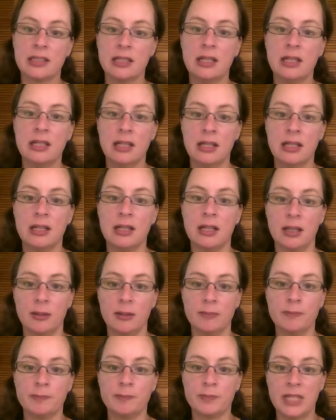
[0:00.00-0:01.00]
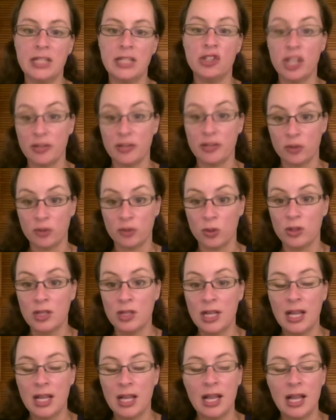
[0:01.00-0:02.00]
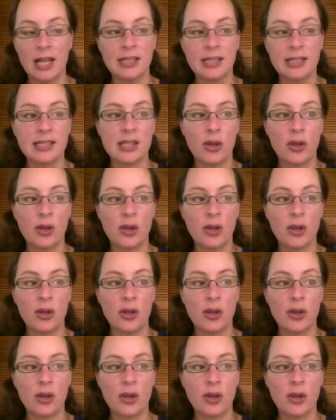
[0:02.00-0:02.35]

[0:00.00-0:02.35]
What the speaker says: resilient in general.